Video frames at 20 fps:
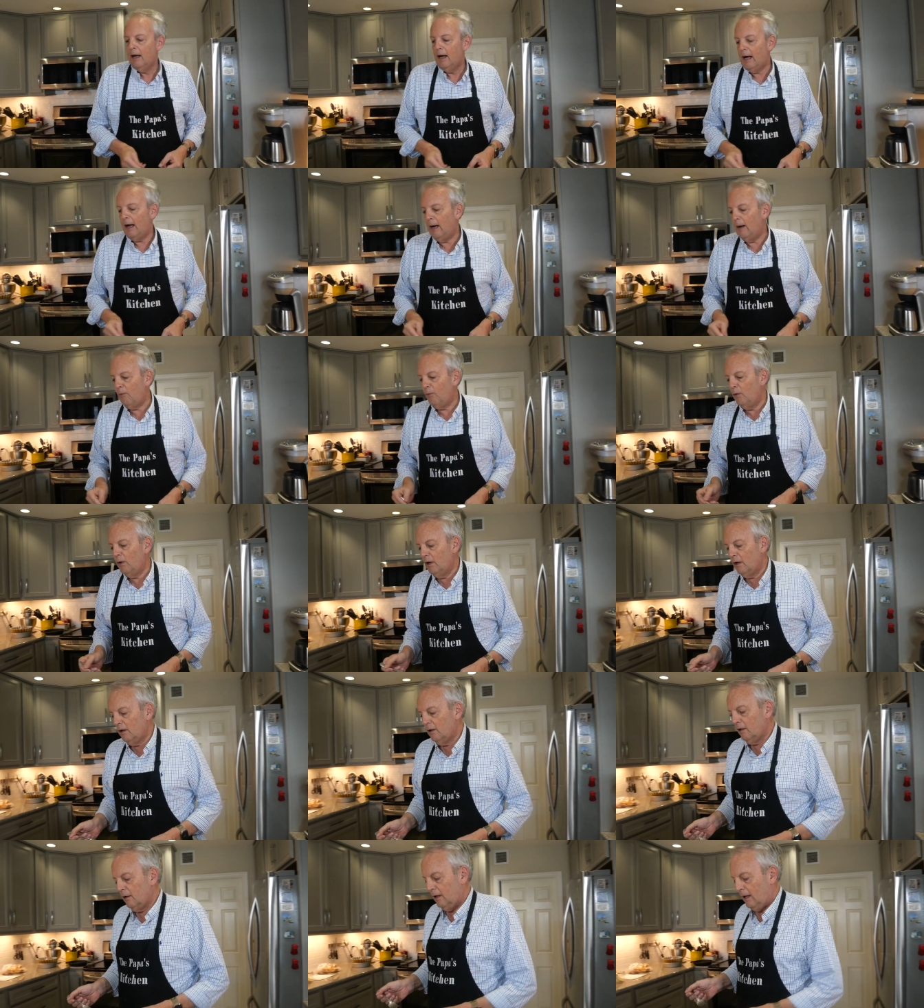I
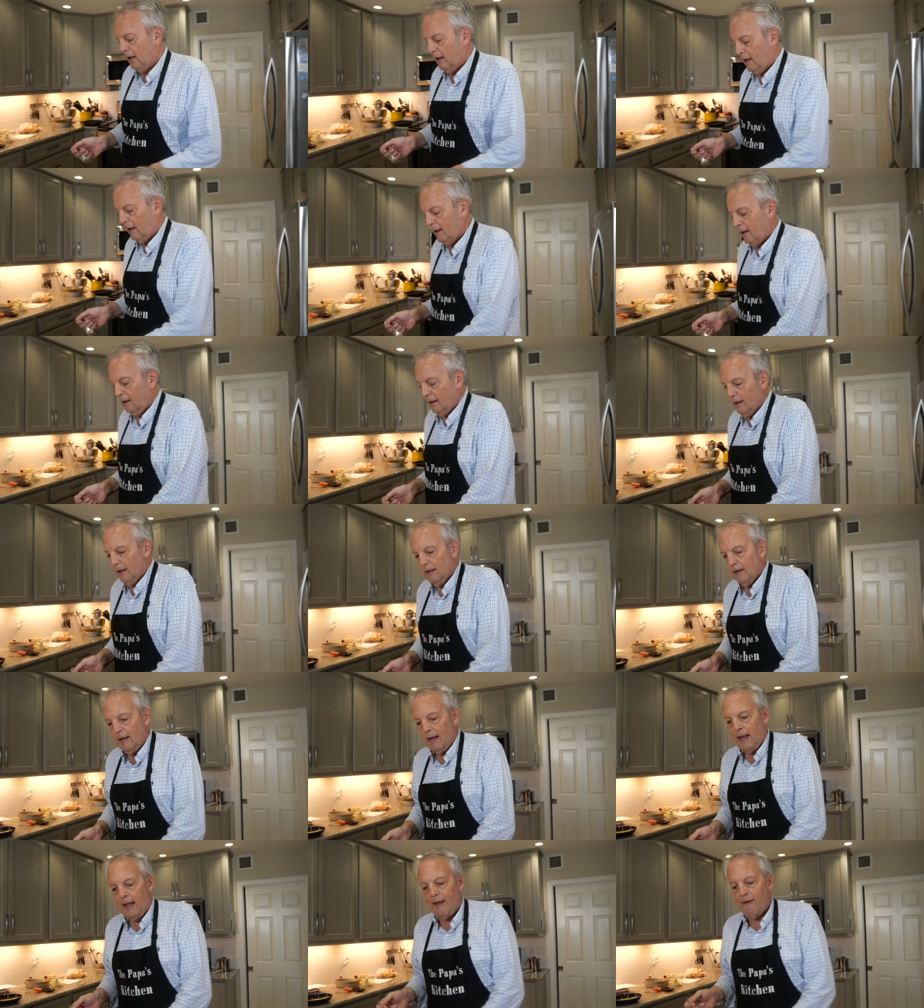will uh,
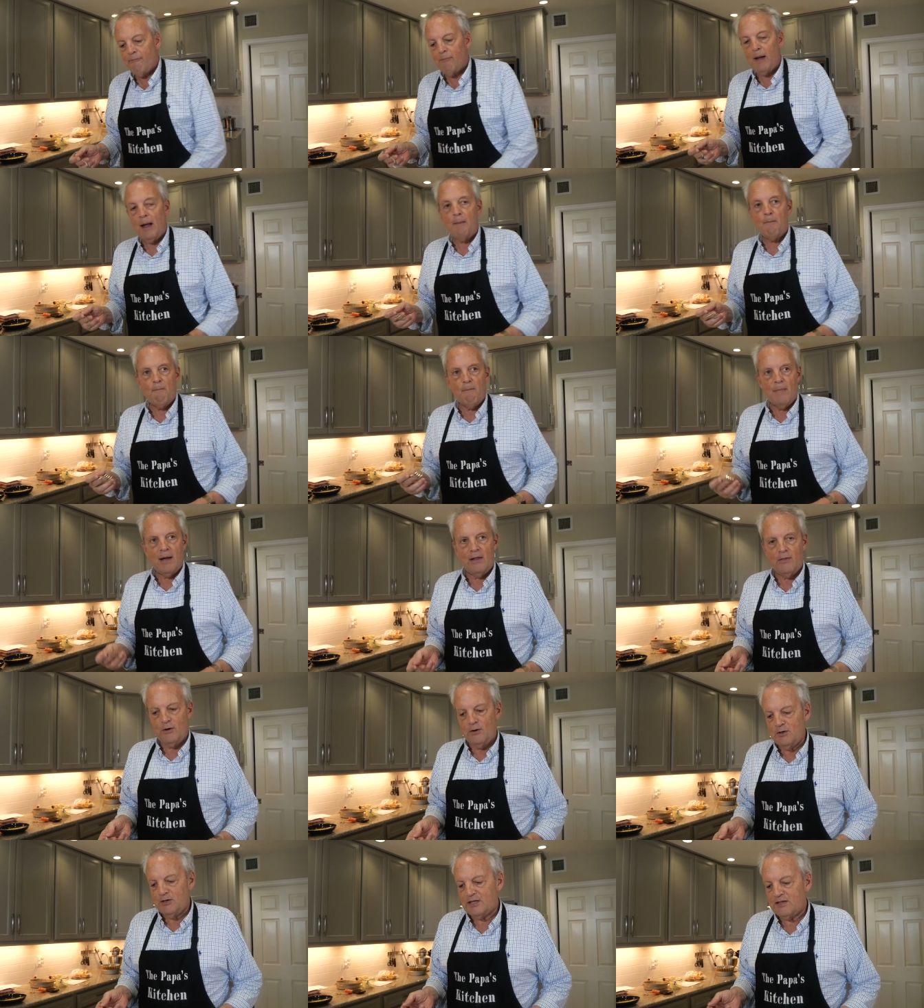have my
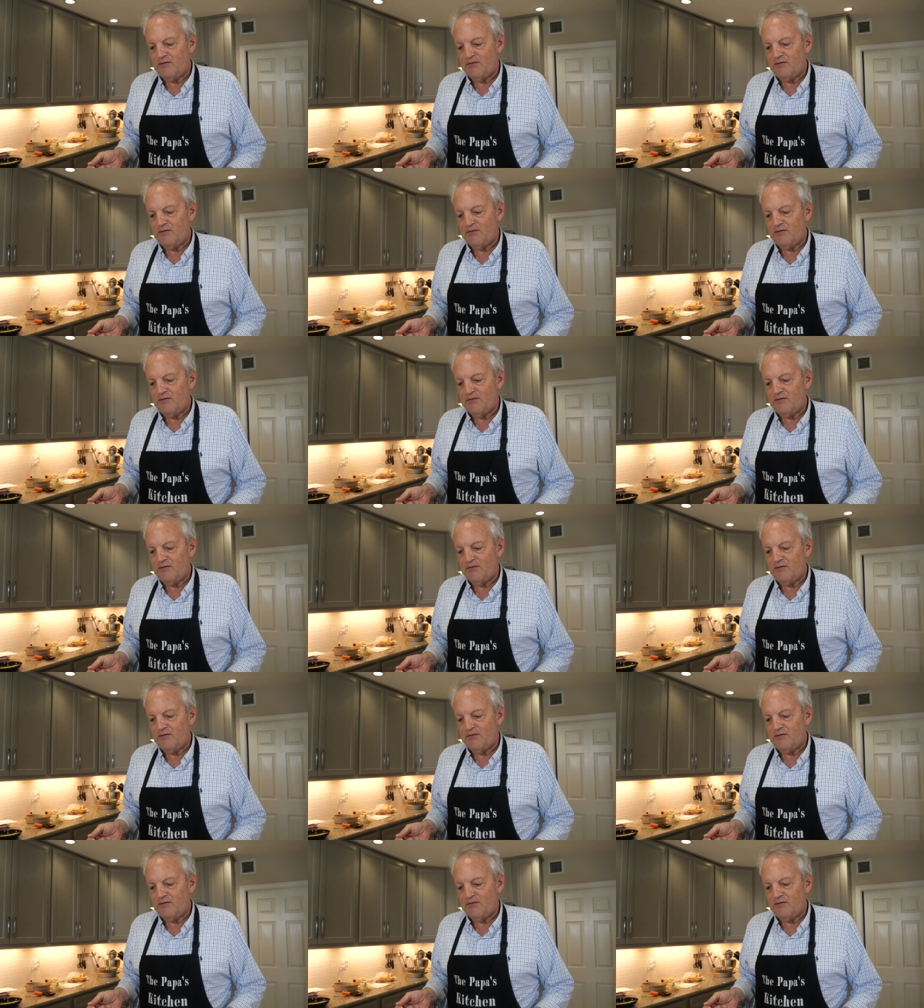mother's